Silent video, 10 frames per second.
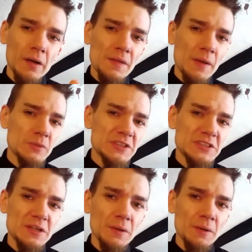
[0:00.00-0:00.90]
there was this
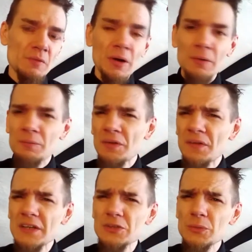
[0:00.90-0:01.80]
thing, I
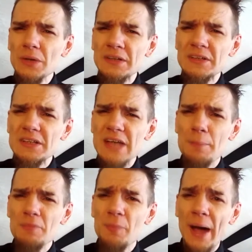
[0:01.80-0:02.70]
think it's called under the
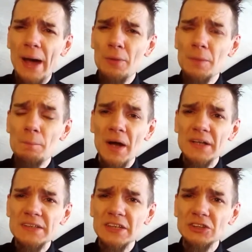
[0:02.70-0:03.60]
tab of power,
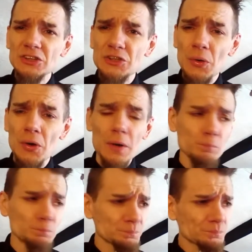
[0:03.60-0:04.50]

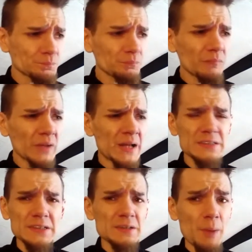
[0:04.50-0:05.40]
mycontentions.com, and
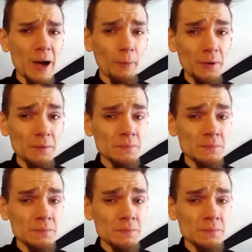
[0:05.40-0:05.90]
it's under power.